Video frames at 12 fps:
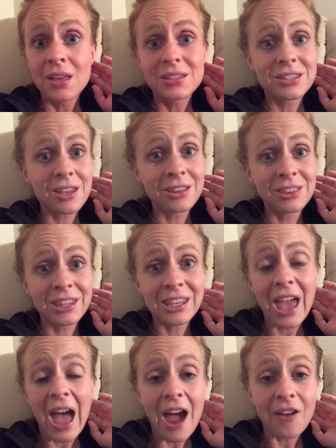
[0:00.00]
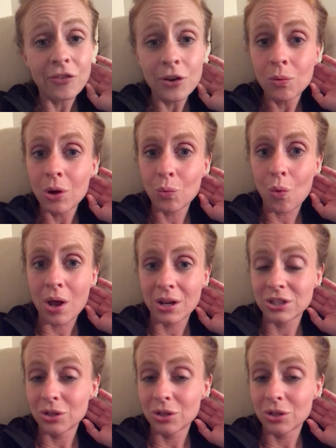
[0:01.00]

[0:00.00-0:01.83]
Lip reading: suddenly everyone wanted